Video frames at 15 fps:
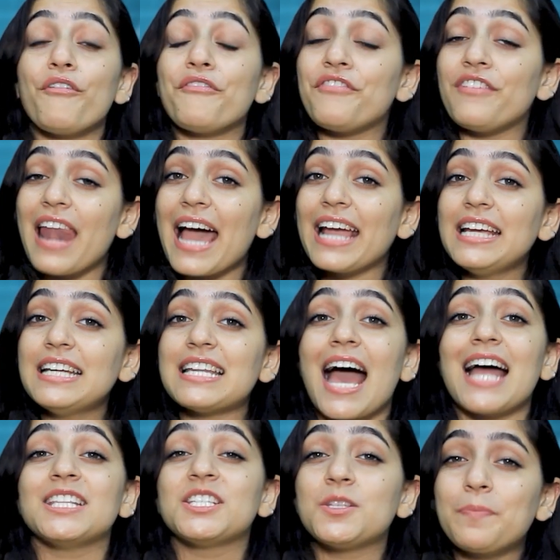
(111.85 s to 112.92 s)
of light
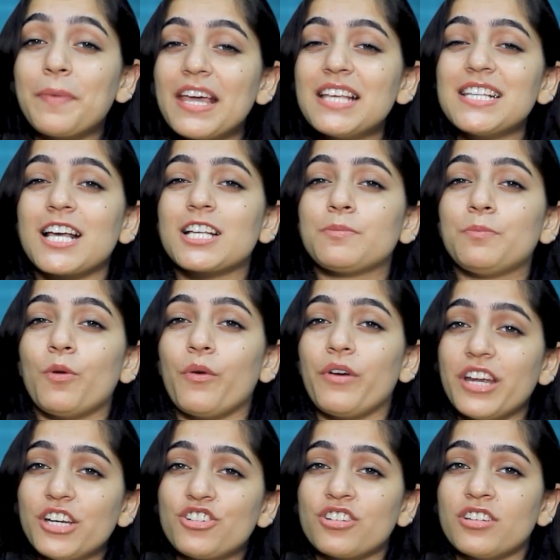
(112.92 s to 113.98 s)
and space
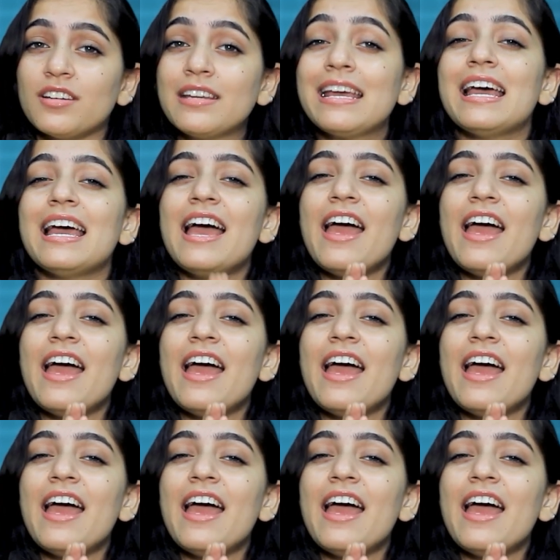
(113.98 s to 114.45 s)
exploration,